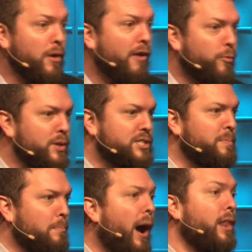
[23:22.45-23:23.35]
off wisdom in
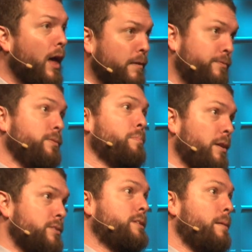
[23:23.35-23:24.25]
my life, you better
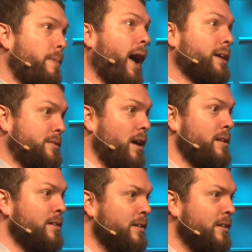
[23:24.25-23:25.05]
step back, son.